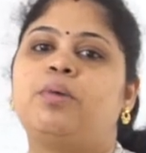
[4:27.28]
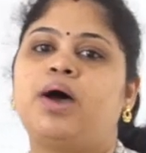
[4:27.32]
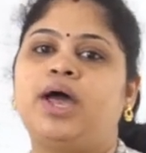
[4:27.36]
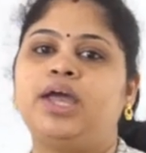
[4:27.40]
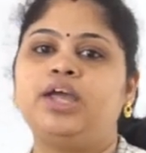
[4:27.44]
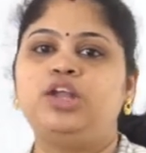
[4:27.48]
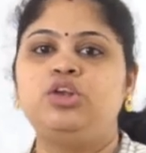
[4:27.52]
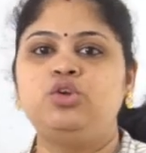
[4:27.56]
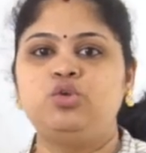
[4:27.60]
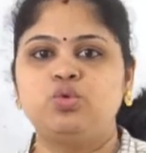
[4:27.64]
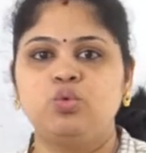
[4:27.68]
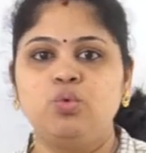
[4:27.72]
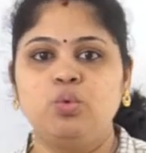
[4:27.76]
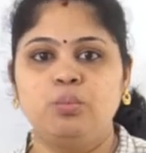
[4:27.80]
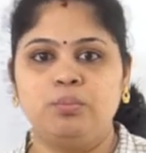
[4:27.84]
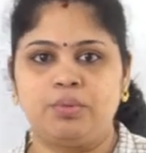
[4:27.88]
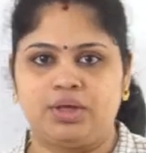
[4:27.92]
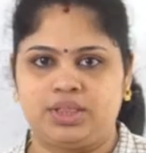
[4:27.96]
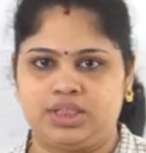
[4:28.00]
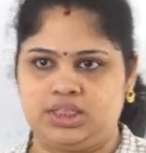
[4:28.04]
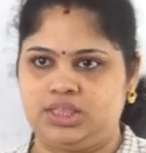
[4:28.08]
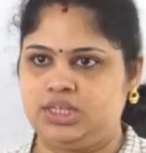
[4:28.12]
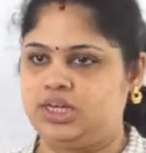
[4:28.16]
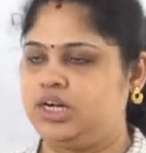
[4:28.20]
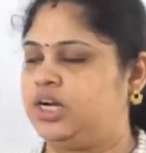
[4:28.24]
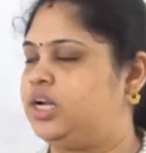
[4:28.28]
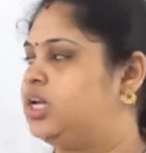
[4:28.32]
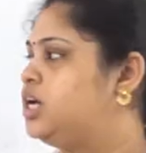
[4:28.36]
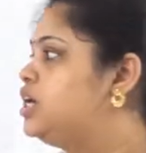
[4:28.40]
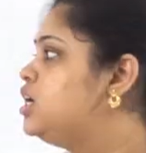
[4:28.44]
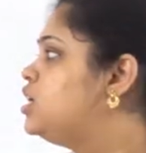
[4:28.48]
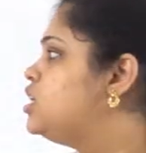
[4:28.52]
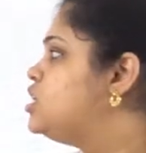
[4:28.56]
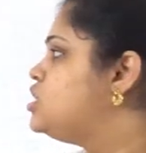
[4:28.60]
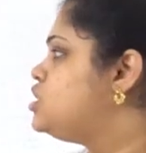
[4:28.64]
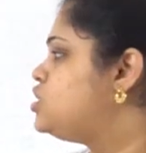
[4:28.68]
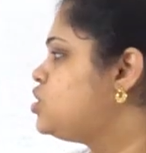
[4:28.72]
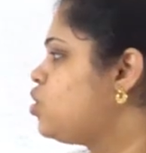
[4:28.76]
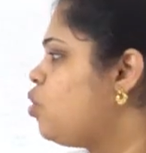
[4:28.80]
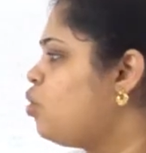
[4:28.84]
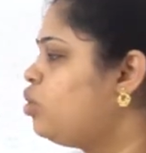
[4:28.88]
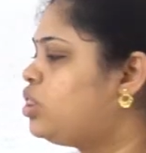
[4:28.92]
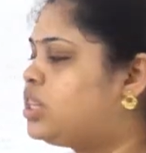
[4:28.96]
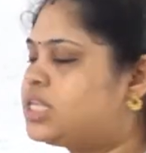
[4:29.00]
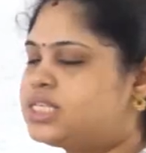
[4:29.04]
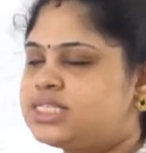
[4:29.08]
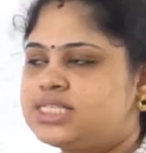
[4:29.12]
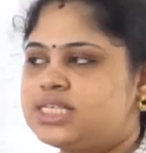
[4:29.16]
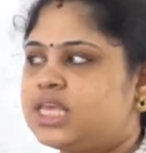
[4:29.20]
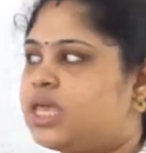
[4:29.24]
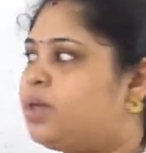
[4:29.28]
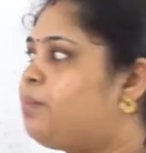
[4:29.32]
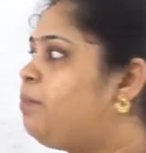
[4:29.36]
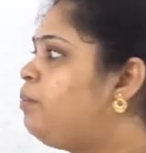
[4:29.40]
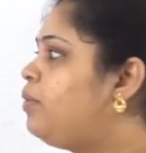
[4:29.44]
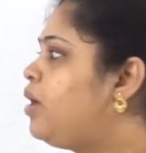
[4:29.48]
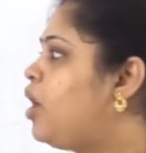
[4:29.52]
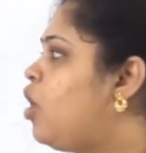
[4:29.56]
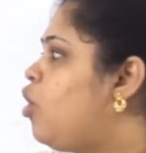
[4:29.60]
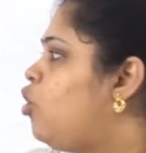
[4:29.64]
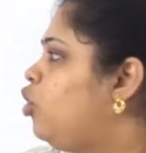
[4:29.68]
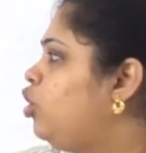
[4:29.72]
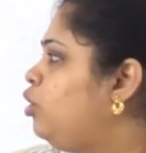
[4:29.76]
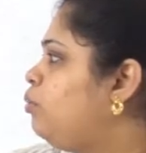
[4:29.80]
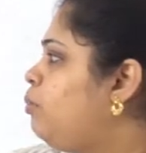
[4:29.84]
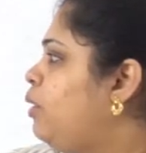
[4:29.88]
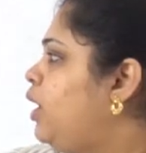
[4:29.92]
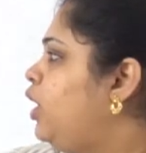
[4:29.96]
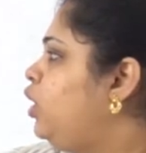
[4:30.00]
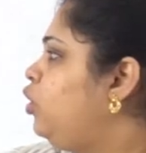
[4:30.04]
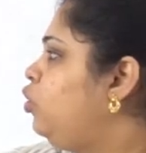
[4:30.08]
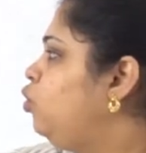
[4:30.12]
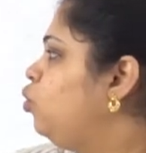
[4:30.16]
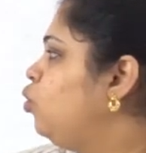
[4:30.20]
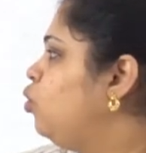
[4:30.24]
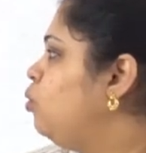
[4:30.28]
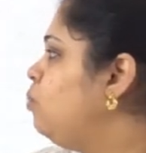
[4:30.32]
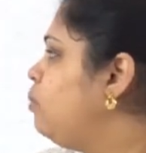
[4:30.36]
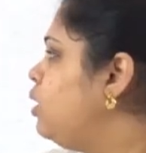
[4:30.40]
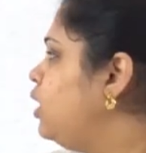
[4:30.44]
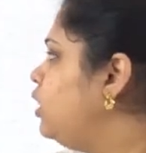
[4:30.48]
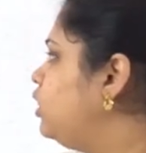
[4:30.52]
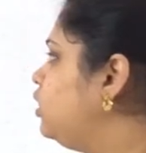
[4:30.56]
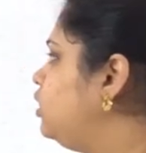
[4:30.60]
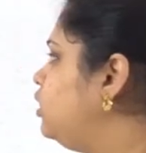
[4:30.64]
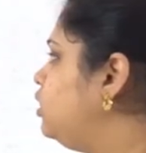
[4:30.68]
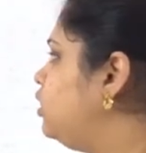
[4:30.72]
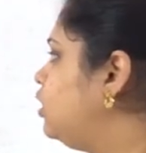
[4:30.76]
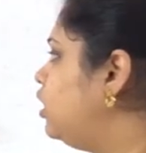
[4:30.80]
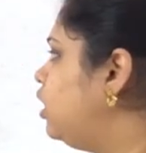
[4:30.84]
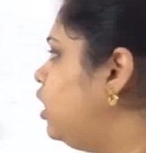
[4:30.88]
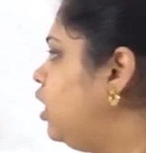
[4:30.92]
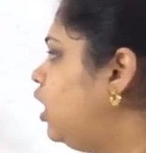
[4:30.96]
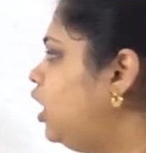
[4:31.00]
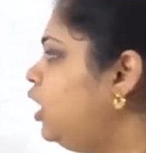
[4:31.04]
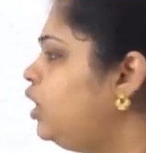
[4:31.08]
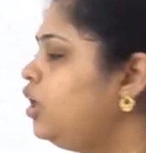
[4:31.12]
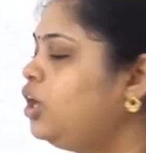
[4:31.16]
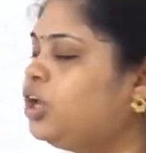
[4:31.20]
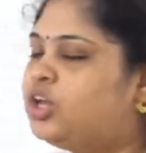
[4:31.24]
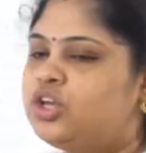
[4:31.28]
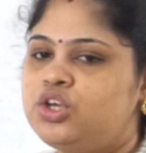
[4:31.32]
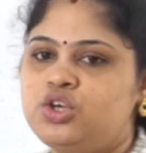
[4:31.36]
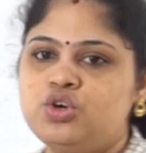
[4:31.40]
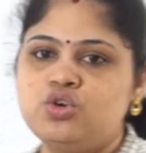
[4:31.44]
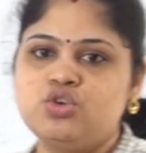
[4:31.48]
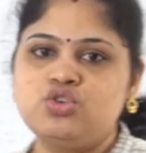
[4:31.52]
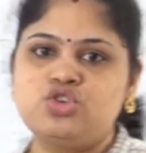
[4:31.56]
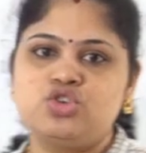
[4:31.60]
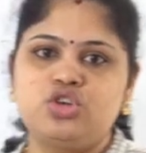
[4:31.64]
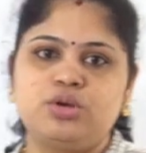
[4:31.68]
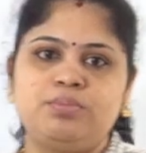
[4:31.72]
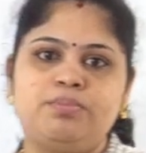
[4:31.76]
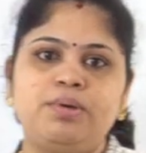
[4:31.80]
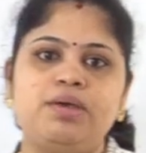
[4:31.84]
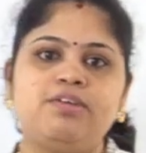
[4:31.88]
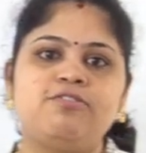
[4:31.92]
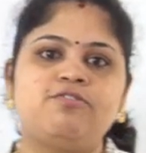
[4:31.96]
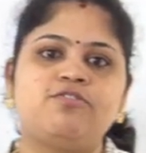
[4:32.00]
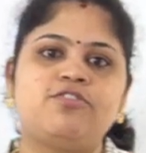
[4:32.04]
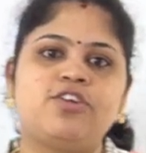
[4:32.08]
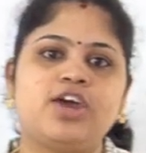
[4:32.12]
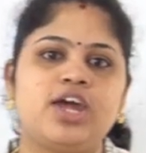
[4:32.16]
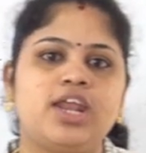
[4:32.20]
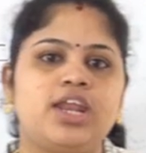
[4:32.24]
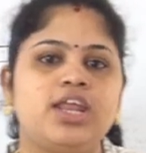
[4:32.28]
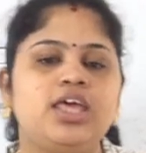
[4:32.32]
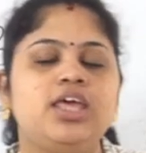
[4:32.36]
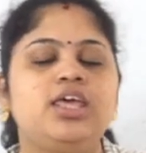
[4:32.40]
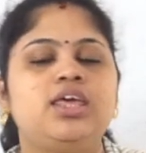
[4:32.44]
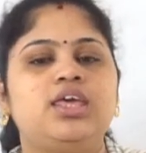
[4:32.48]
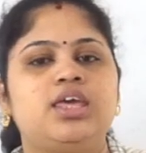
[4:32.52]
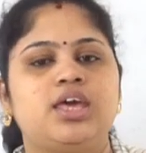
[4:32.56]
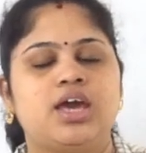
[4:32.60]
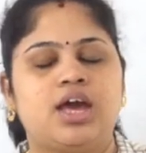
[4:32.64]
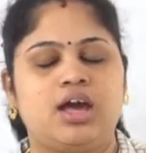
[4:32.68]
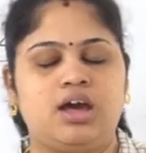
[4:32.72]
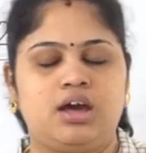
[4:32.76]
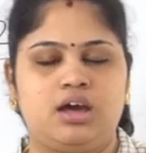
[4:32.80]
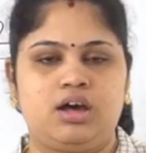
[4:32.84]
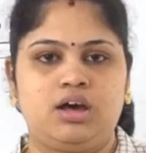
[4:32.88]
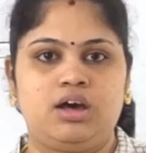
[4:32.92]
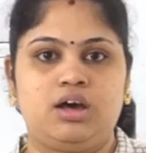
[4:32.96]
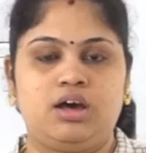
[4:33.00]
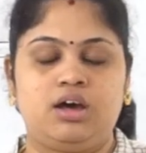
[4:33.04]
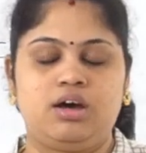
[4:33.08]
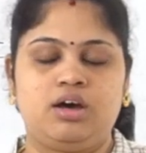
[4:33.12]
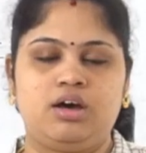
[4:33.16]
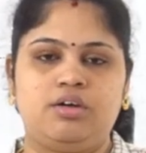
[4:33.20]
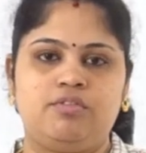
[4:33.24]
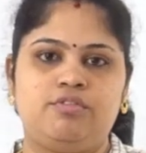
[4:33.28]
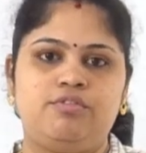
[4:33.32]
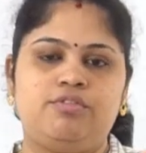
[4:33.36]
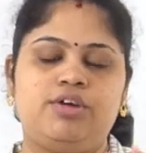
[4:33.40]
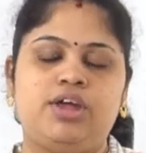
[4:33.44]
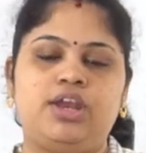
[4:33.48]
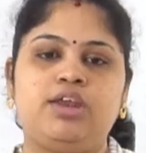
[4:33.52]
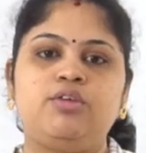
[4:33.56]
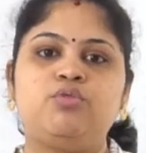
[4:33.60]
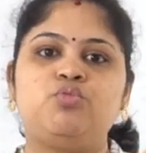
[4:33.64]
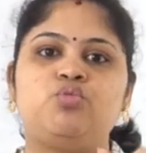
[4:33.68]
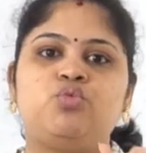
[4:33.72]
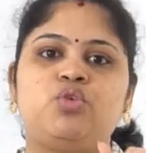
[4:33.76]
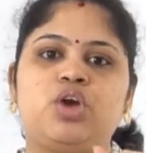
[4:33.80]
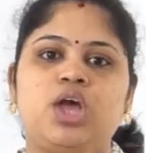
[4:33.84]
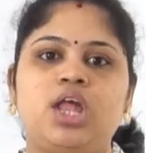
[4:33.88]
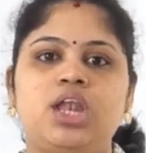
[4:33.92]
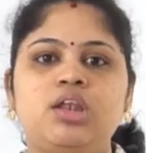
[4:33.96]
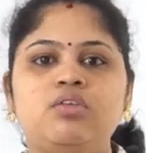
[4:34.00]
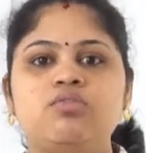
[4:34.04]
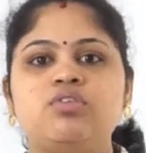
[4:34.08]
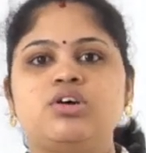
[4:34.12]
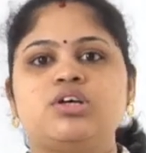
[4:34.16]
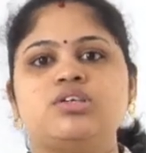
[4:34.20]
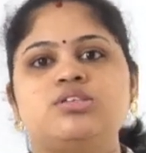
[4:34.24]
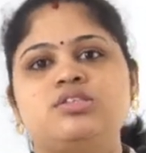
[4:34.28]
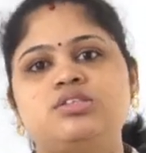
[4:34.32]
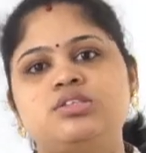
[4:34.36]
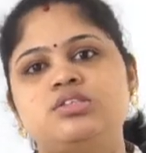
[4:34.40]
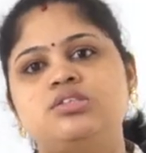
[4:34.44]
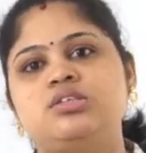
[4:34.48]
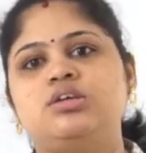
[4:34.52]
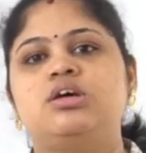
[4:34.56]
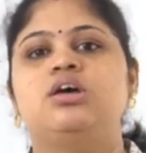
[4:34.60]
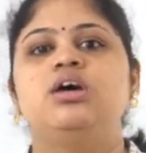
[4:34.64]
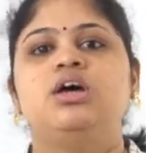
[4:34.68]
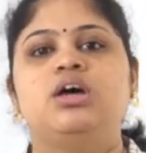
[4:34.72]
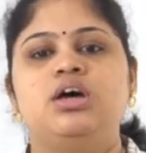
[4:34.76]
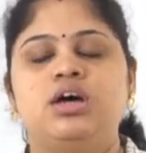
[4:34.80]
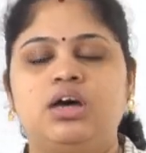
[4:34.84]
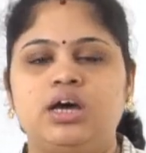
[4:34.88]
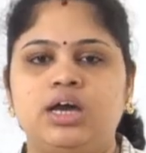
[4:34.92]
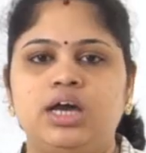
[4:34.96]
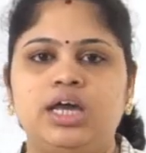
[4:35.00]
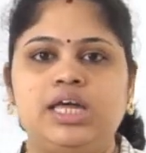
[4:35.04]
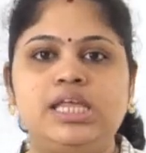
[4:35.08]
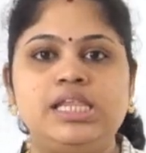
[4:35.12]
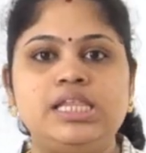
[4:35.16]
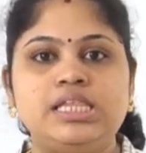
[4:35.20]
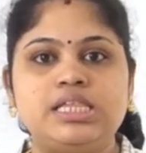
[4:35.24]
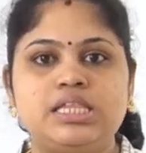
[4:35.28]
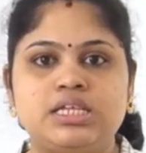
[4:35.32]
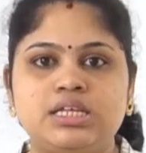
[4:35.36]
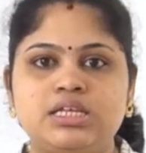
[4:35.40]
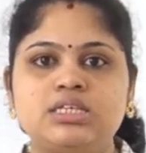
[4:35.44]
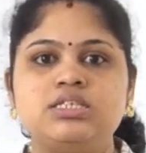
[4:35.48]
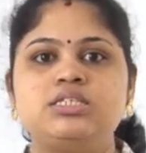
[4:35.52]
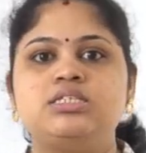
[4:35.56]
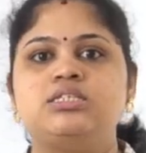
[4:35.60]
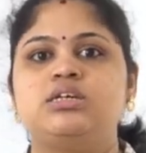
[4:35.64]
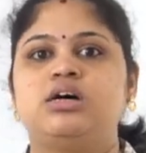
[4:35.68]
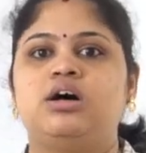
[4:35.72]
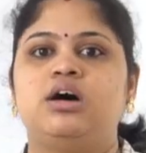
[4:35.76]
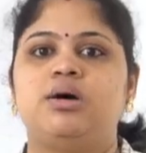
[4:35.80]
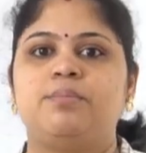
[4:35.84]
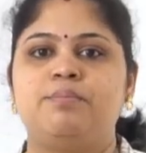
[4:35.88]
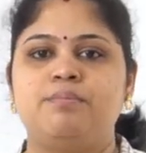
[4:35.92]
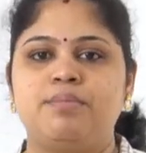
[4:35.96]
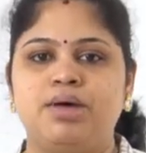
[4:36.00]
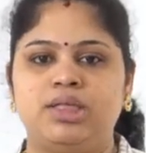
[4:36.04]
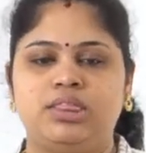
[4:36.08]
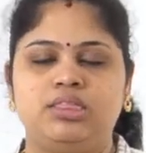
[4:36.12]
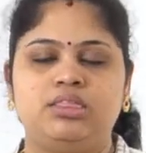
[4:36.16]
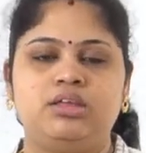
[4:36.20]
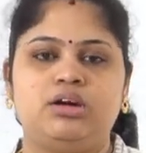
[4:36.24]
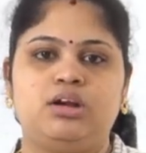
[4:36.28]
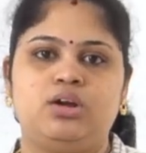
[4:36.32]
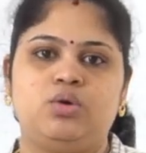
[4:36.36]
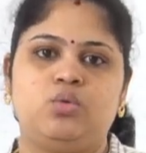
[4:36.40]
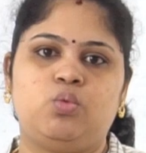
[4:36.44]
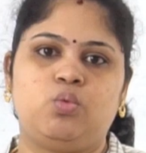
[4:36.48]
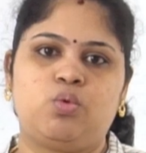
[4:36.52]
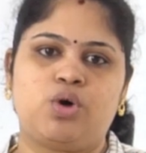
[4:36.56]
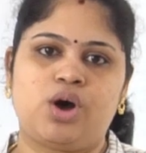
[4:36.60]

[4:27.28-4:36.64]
by 2 method. So the skip count by 2 method, you should be very very well versed in this method.